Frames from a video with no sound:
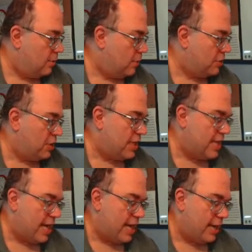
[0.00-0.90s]
Which,
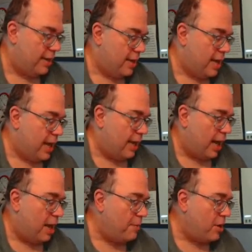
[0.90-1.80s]
yay. And
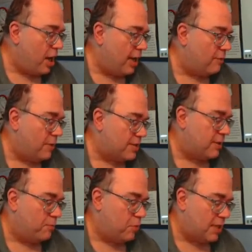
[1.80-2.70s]
I'm not at risk
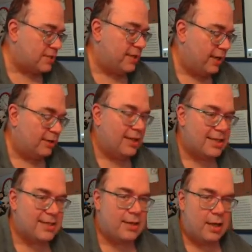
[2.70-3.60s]
of busting
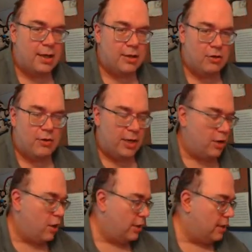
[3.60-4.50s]
unless uh, the critter
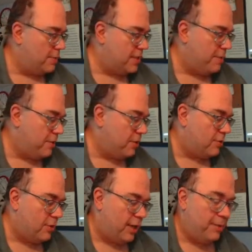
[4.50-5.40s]
card comes up, the
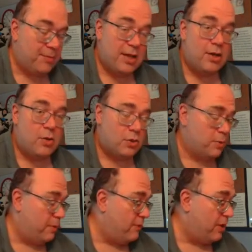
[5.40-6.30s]
three, which
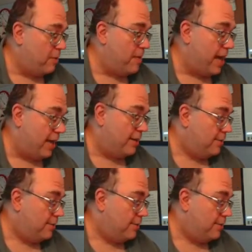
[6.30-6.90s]
would be very bad.